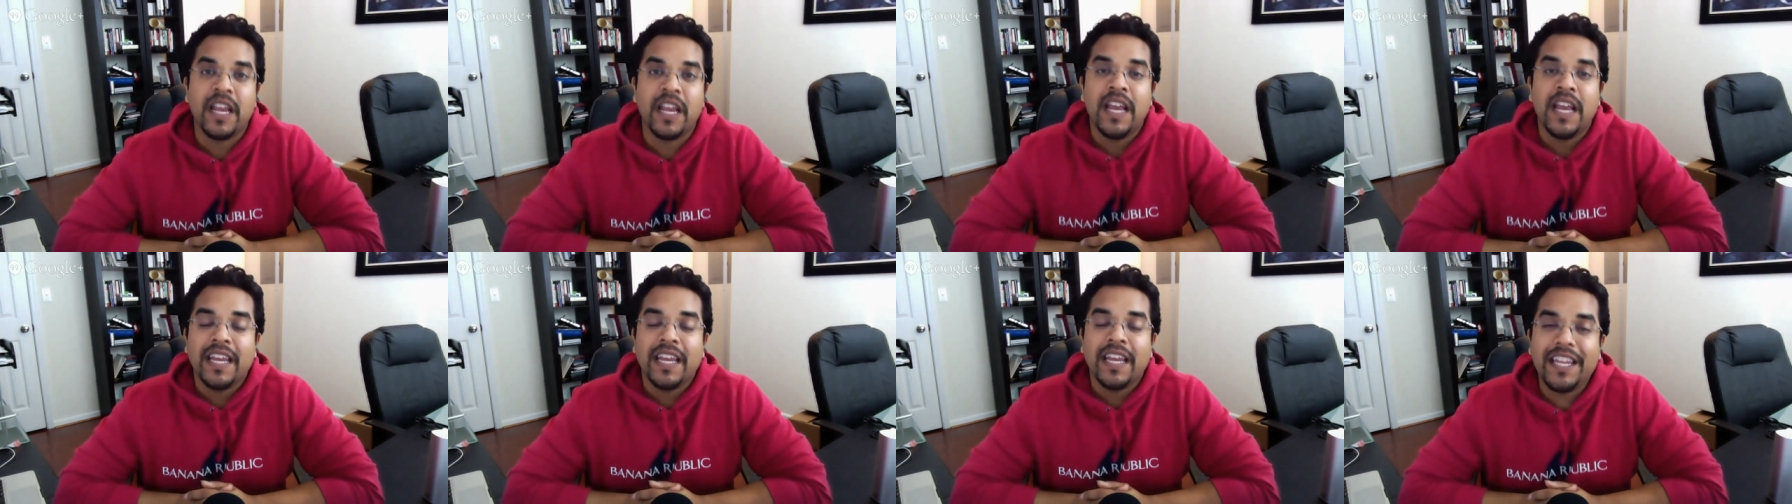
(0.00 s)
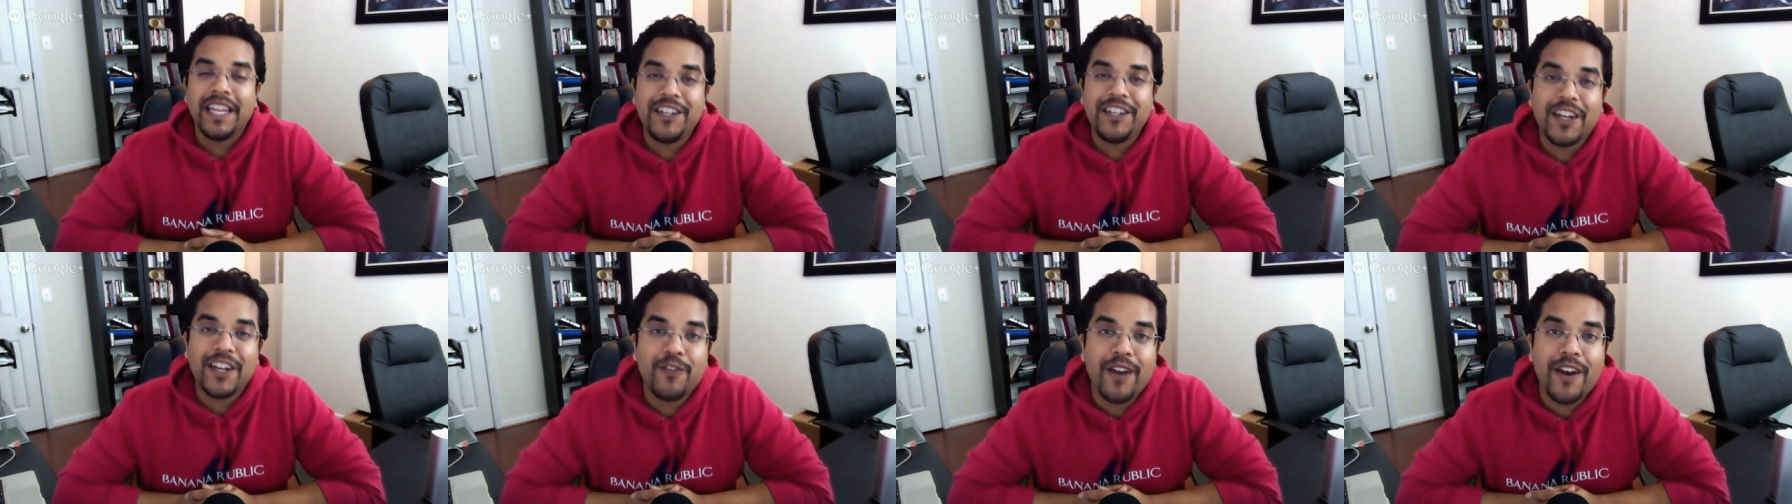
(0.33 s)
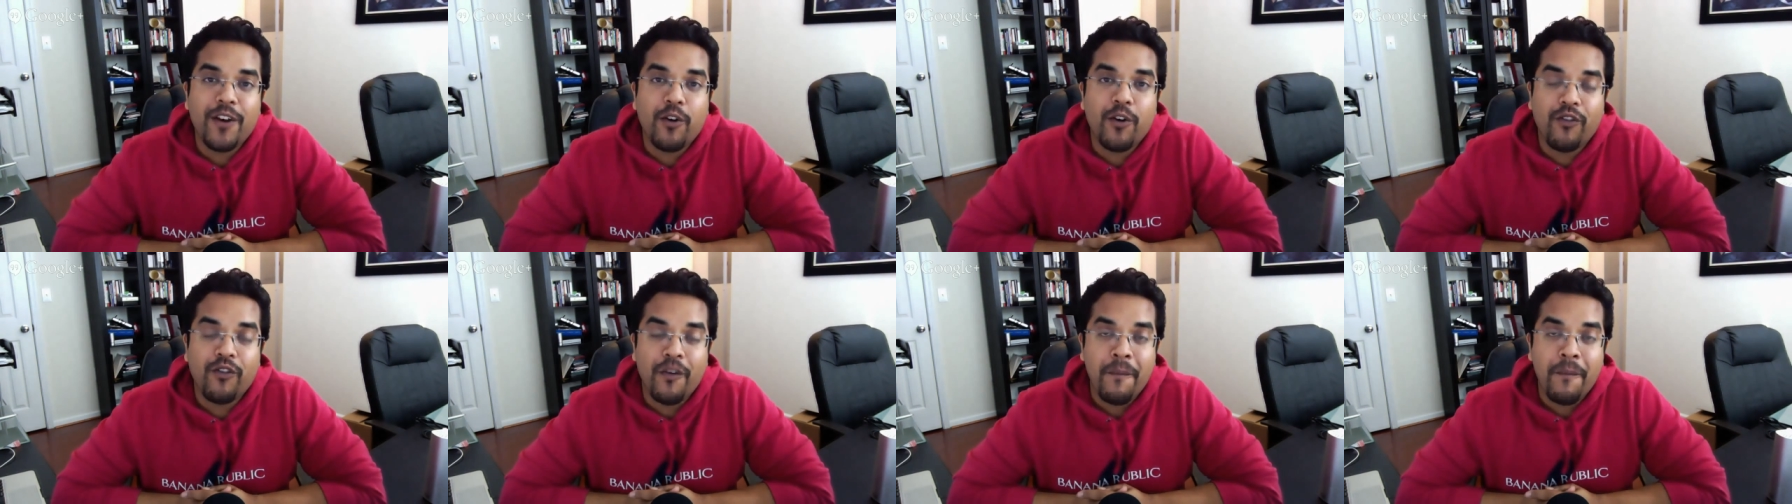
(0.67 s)
He generated
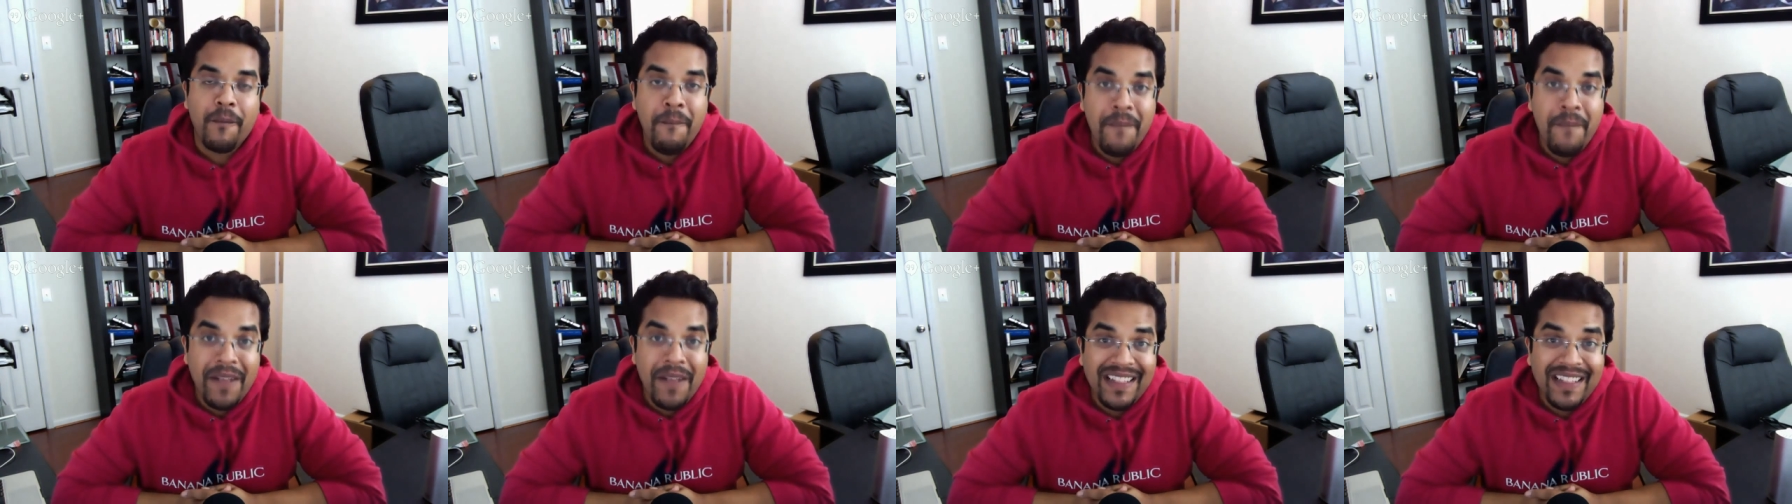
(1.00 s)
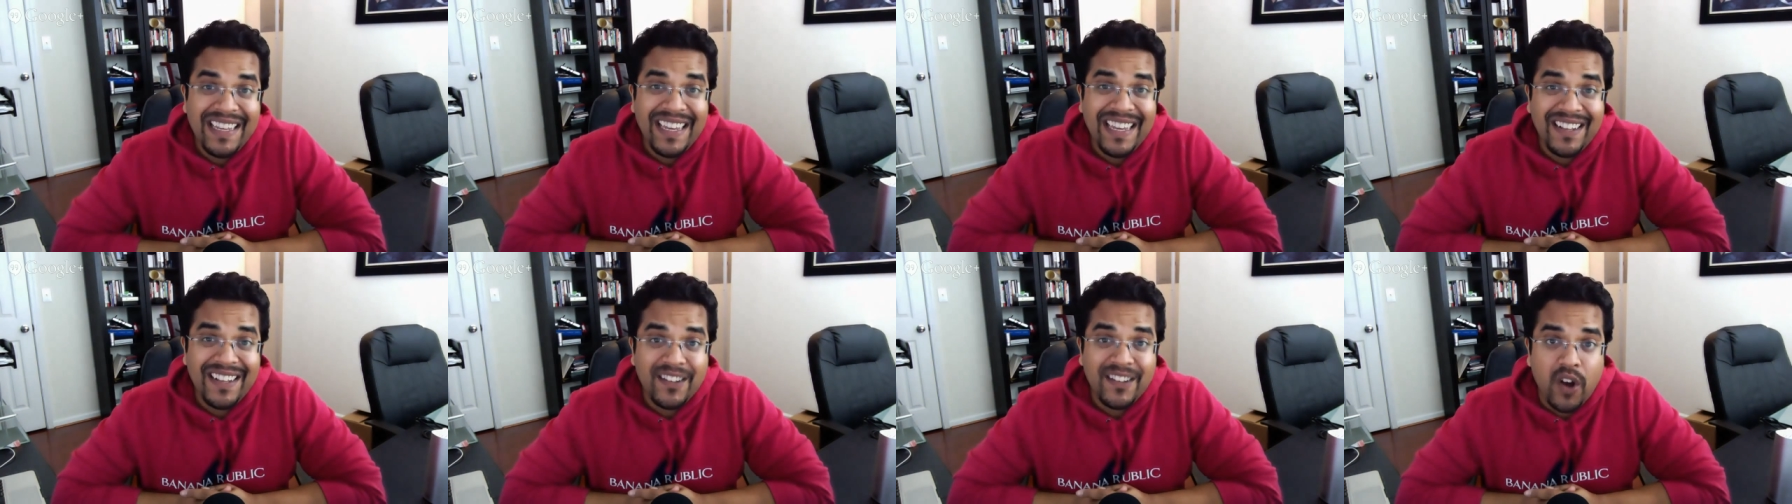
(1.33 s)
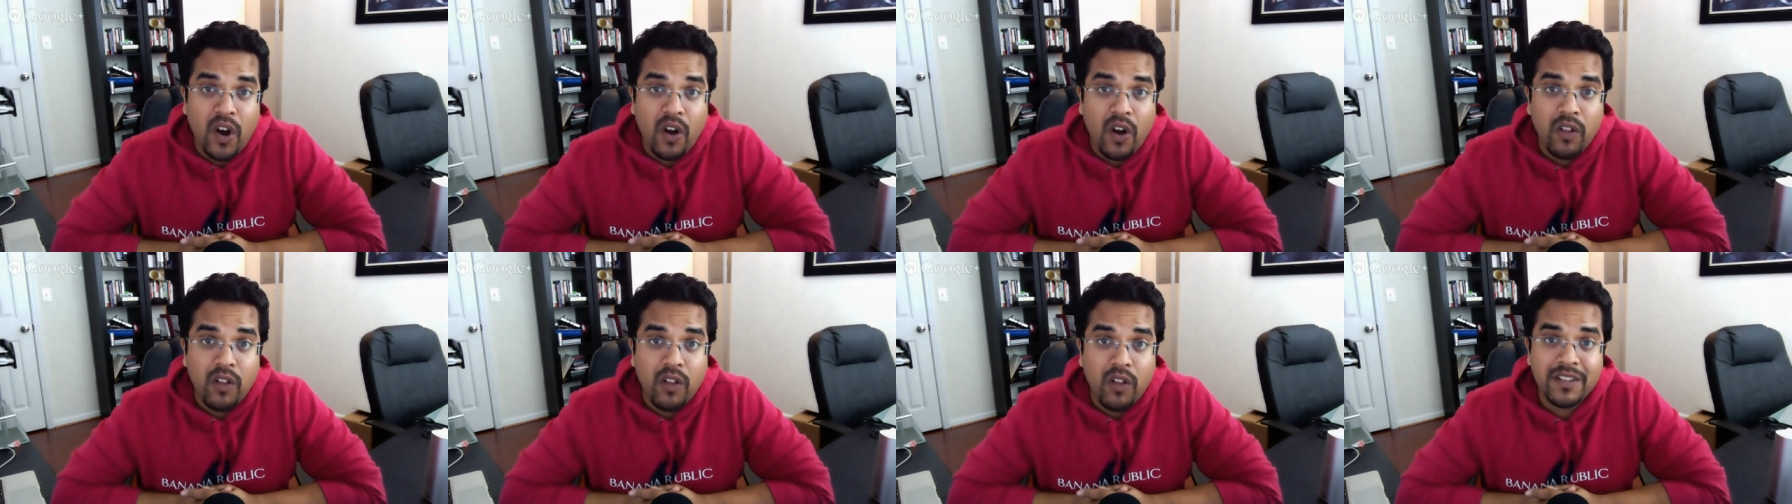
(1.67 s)
over $1 million in
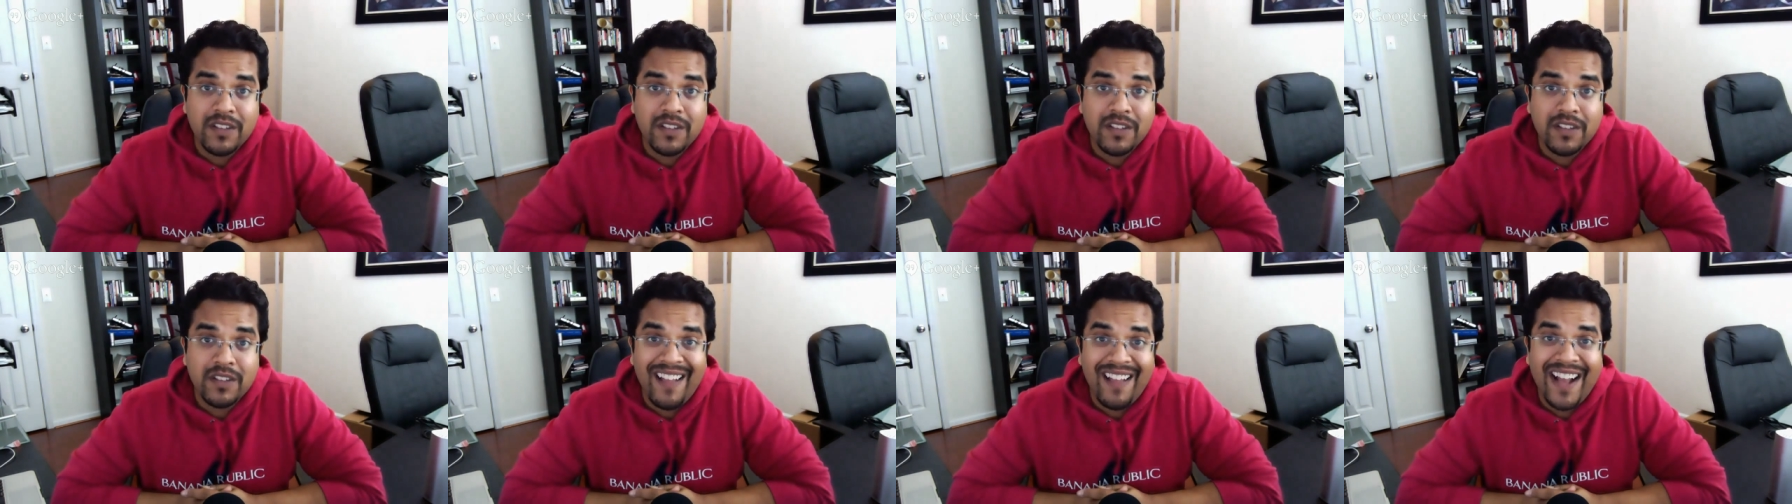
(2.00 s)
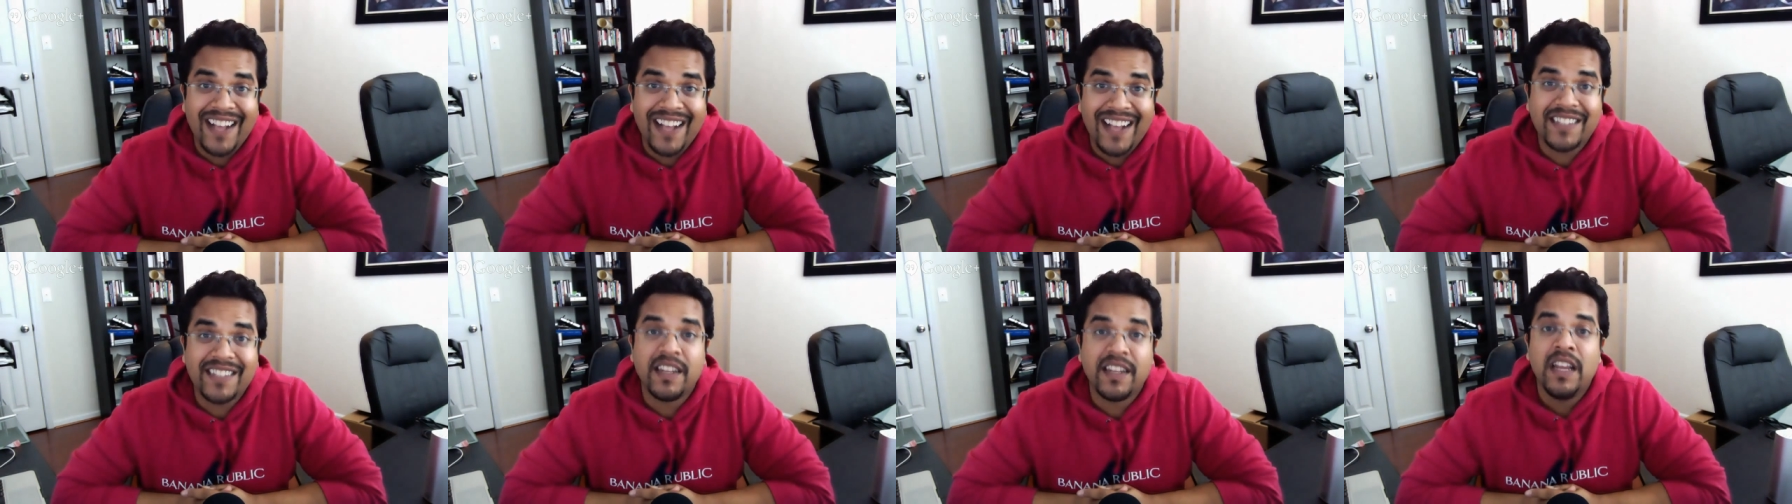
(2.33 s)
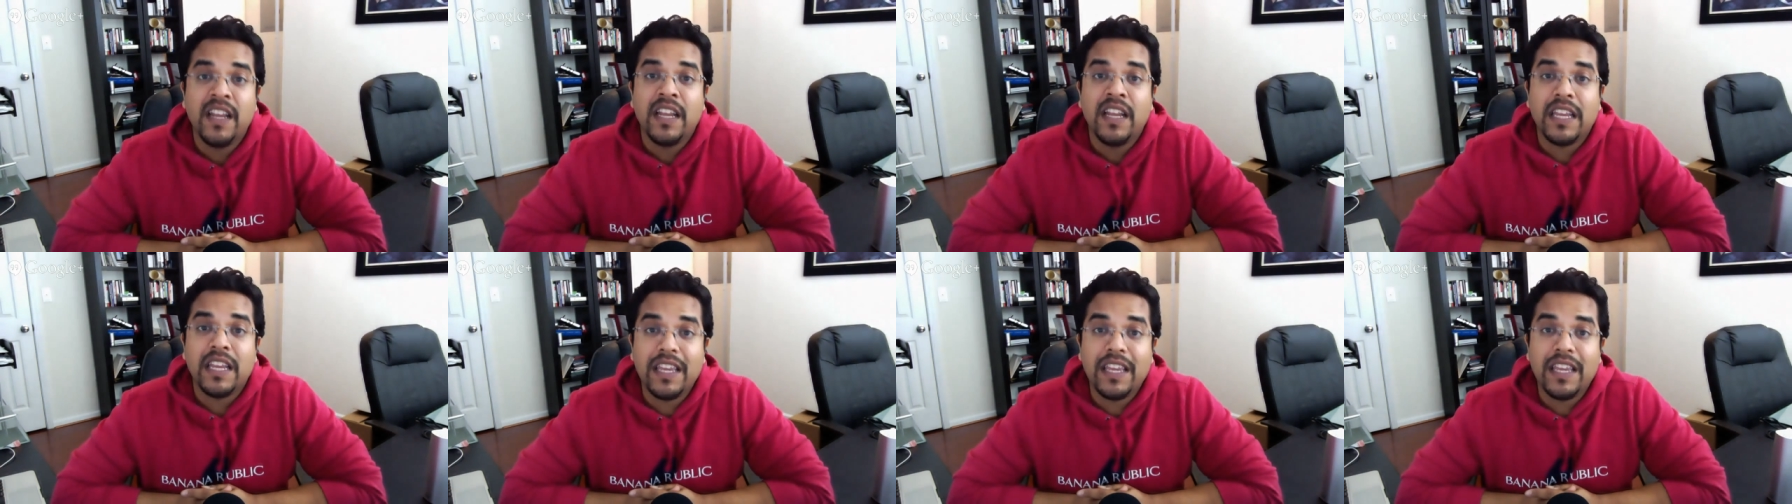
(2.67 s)
the last
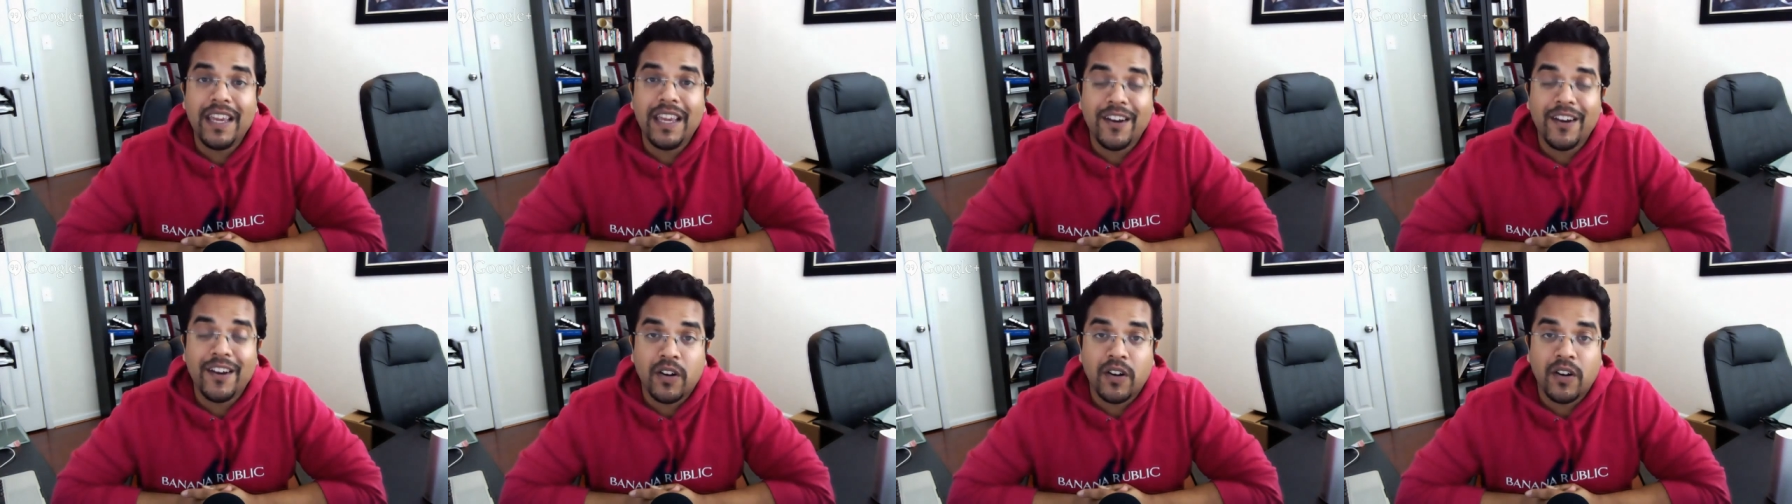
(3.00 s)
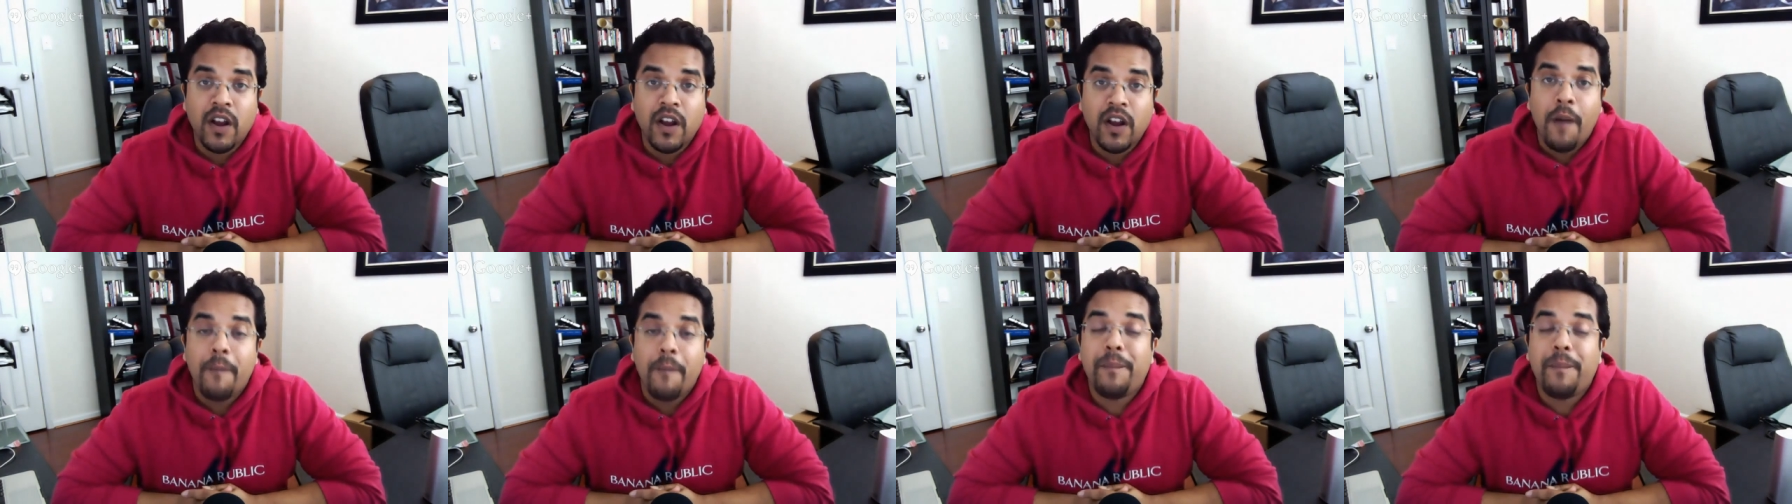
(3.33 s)
year.